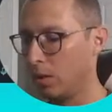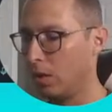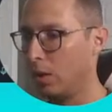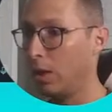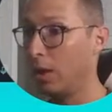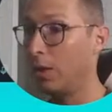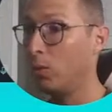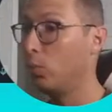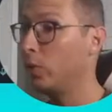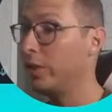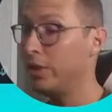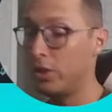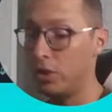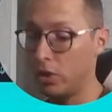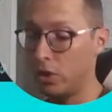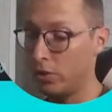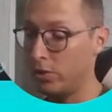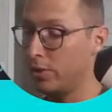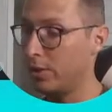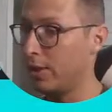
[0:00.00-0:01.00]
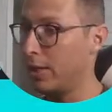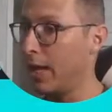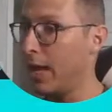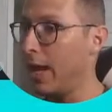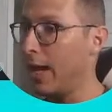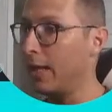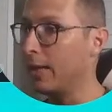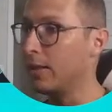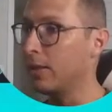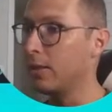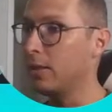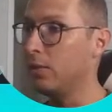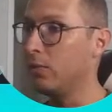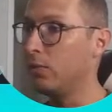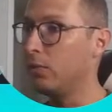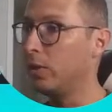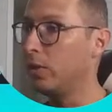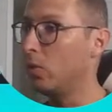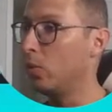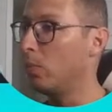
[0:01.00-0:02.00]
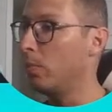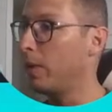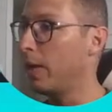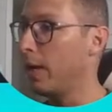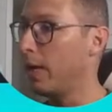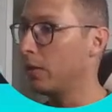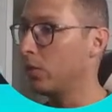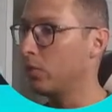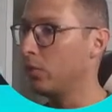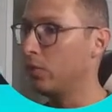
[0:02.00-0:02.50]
And with just that, if we go back to the